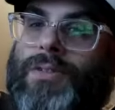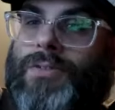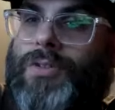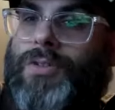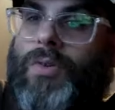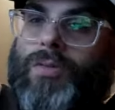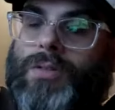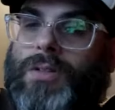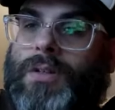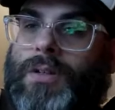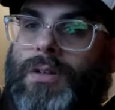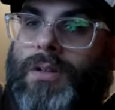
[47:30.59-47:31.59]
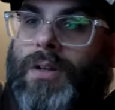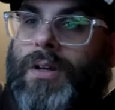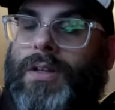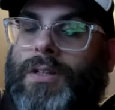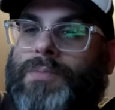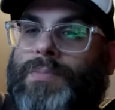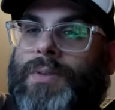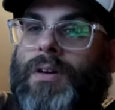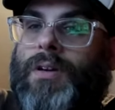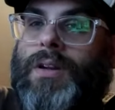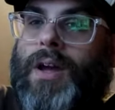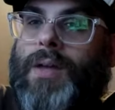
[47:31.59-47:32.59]
years old. He's been
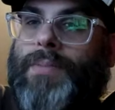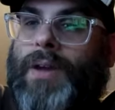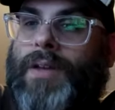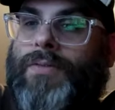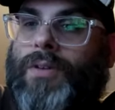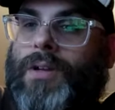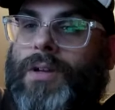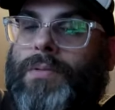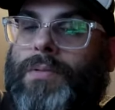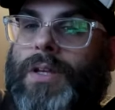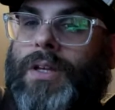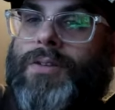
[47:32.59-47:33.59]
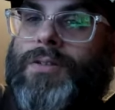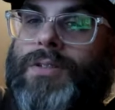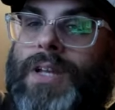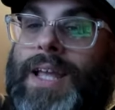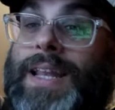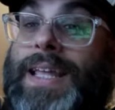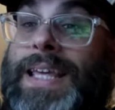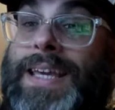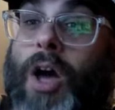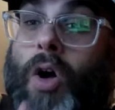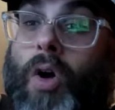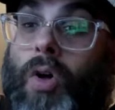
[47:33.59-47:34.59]
on an iPad for a couple of years, and he
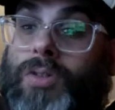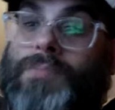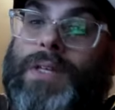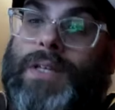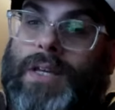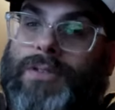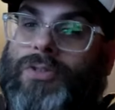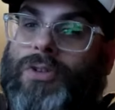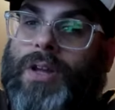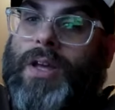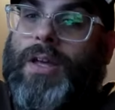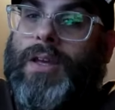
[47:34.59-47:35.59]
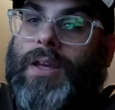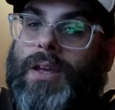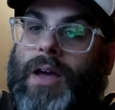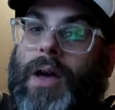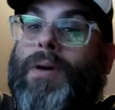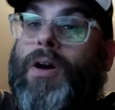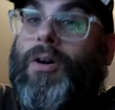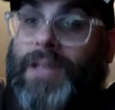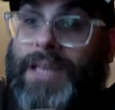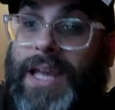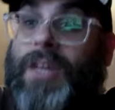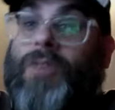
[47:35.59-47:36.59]
called me yesterday
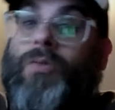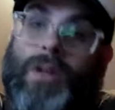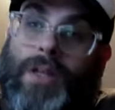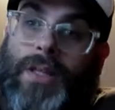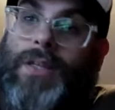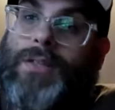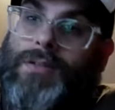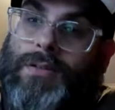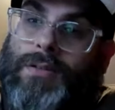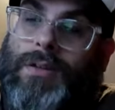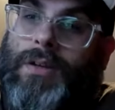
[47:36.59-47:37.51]
about getting one of these.